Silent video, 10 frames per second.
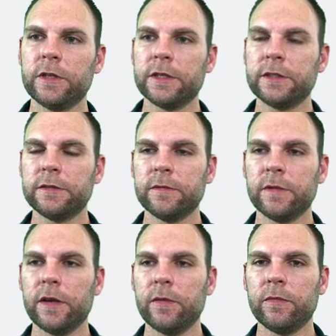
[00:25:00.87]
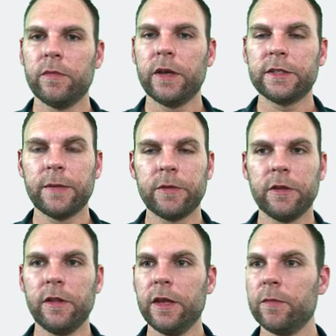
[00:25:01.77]
accepted
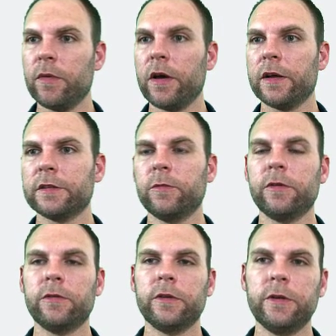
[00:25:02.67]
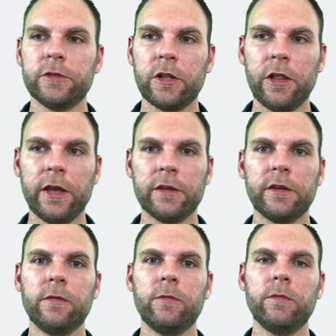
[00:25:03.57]
in the inbox, whether it was
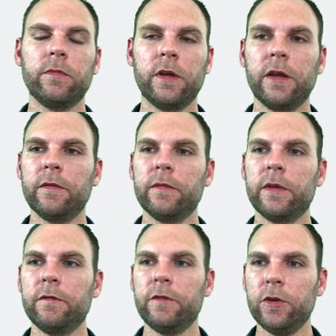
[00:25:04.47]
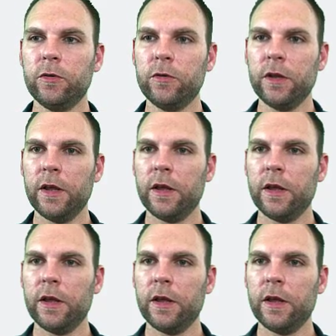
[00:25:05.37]
clicked and viewed.